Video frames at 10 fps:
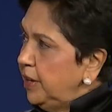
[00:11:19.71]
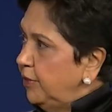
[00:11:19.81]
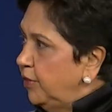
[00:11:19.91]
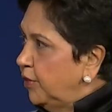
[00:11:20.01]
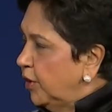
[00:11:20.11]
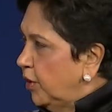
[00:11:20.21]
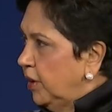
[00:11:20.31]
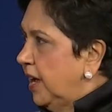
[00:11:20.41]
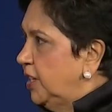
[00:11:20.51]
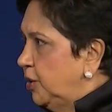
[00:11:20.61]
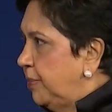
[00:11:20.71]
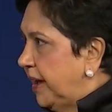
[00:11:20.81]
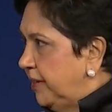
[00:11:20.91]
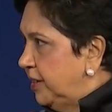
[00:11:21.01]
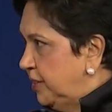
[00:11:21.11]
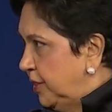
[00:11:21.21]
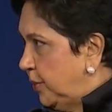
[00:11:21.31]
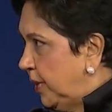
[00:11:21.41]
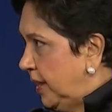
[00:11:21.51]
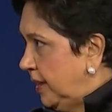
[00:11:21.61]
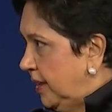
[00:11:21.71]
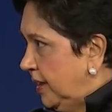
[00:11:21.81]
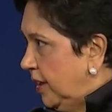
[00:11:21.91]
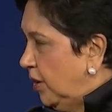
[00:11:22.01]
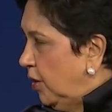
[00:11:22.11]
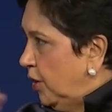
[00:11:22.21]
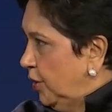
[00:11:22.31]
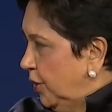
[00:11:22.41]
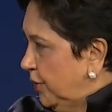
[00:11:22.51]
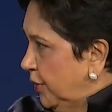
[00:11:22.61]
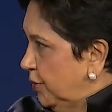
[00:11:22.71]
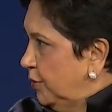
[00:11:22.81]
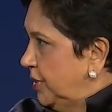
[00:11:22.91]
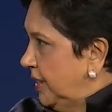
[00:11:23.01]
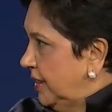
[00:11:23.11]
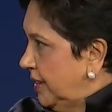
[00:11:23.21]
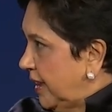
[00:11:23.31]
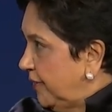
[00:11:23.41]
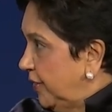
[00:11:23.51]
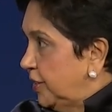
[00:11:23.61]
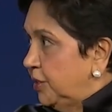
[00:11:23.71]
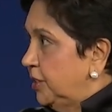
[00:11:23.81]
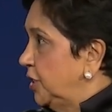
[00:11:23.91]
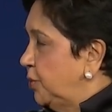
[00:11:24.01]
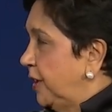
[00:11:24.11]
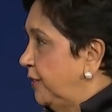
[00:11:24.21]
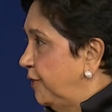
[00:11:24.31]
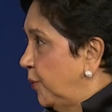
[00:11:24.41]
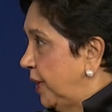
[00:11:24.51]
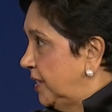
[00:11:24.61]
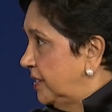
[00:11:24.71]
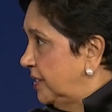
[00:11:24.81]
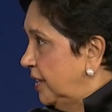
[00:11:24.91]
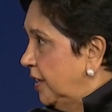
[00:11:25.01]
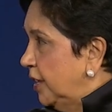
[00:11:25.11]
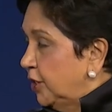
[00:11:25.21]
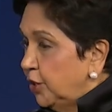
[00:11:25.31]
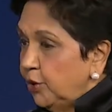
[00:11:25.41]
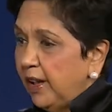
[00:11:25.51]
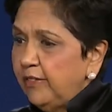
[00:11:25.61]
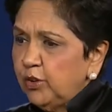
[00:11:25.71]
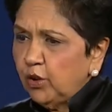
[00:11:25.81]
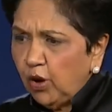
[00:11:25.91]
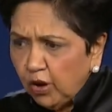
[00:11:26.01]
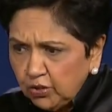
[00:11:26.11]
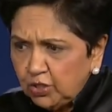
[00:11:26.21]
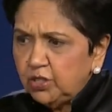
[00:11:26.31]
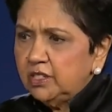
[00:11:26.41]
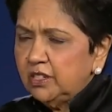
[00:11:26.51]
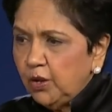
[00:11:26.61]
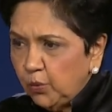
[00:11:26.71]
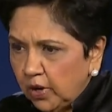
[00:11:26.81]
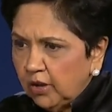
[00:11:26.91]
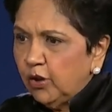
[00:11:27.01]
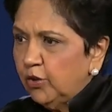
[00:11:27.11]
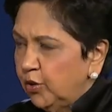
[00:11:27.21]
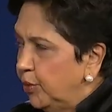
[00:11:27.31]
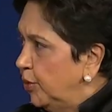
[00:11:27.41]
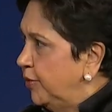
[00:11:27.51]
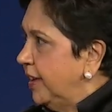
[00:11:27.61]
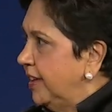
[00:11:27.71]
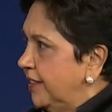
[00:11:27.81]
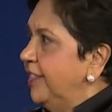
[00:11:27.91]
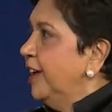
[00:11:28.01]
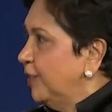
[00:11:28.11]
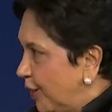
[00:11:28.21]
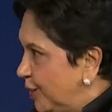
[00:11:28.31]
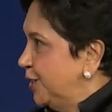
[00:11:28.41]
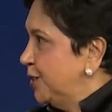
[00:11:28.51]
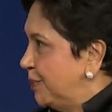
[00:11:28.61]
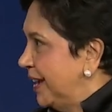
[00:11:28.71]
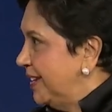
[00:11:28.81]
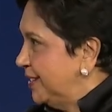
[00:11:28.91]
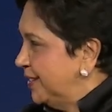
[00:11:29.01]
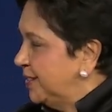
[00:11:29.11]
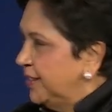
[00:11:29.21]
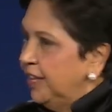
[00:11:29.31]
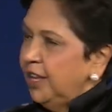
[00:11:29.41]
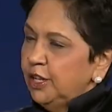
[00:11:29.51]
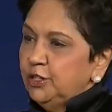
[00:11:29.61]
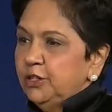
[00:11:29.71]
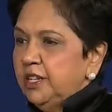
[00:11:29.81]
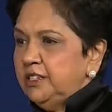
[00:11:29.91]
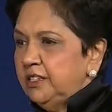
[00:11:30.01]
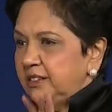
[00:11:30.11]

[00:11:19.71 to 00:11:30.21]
in, if you've got all kinds of barriers in the way, all your recruiting efforts just went for waste. So you have to consciously work on removing the unconscious biases. So it's a